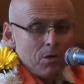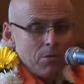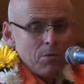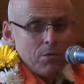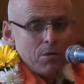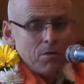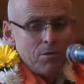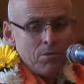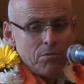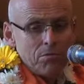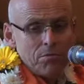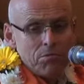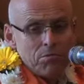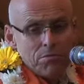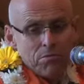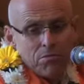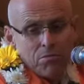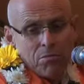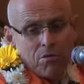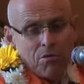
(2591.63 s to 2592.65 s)
you know,
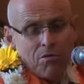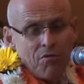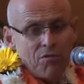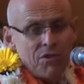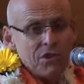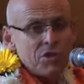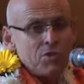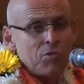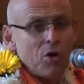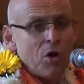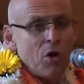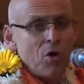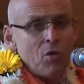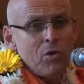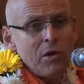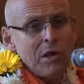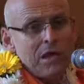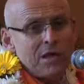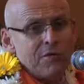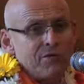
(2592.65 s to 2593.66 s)
we do a
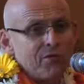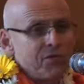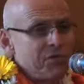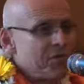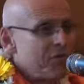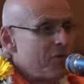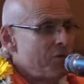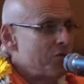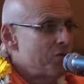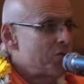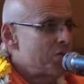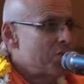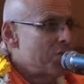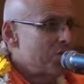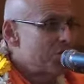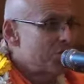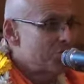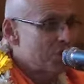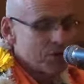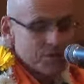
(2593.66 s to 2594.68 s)
whole life of
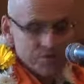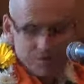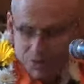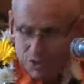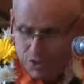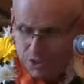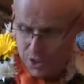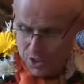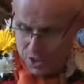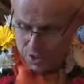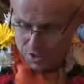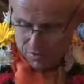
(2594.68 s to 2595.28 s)
devotional service.